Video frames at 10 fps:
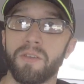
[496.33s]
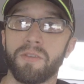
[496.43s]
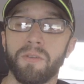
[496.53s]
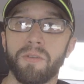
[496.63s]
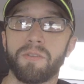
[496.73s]

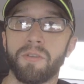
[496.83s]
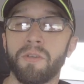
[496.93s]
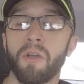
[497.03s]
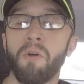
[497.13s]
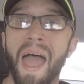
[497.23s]
to
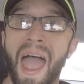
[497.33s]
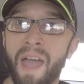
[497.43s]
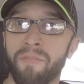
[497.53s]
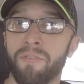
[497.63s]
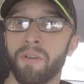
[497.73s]
go
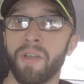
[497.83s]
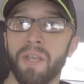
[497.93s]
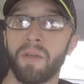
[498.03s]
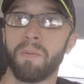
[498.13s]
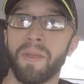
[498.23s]
after
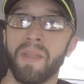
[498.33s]
Him.